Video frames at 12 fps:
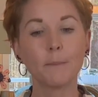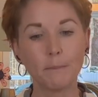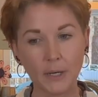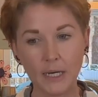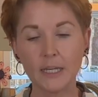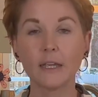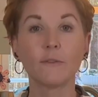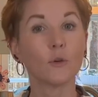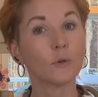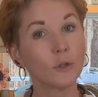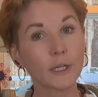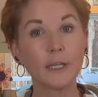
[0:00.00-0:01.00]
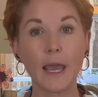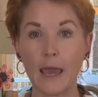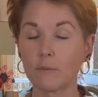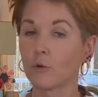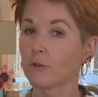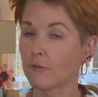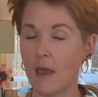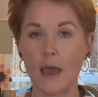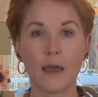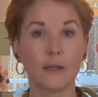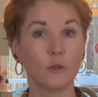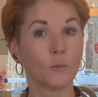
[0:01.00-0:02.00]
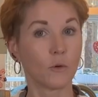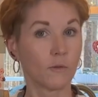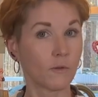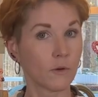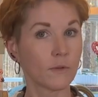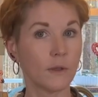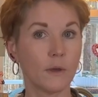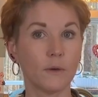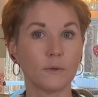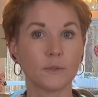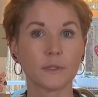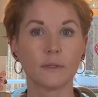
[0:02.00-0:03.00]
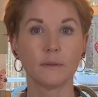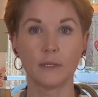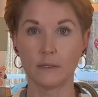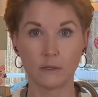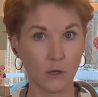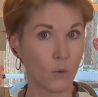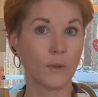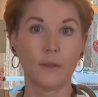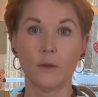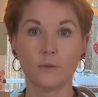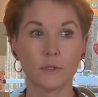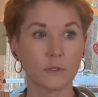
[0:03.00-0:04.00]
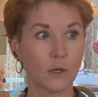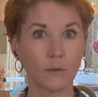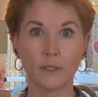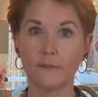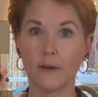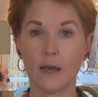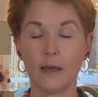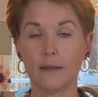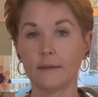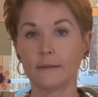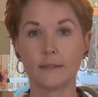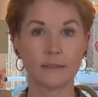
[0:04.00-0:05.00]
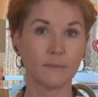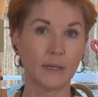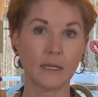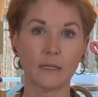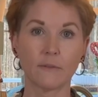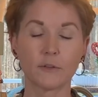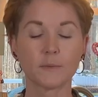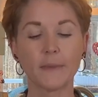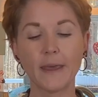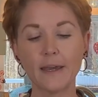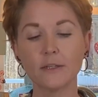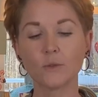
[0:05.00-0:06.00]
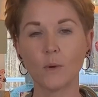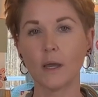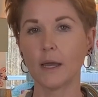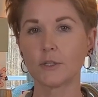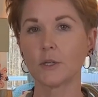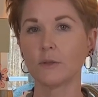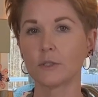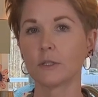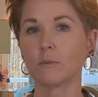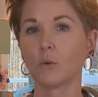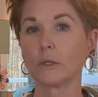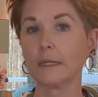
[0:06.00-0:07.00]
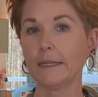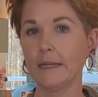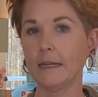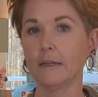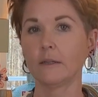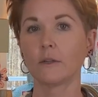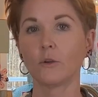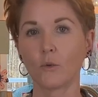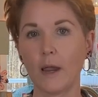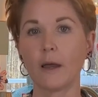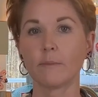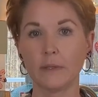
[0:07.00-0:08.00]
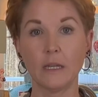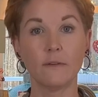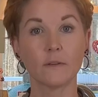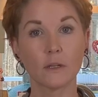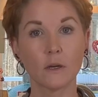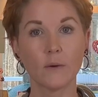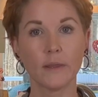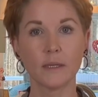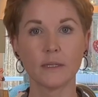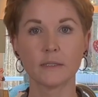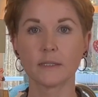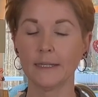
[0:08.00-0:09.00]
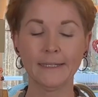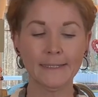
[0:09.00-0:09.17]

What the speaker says: But if you're looking to add more fat and you prefer those, then go with those. Totally fine, doesn't make a difference. But that is why I chose the more lean ground beef to go in this.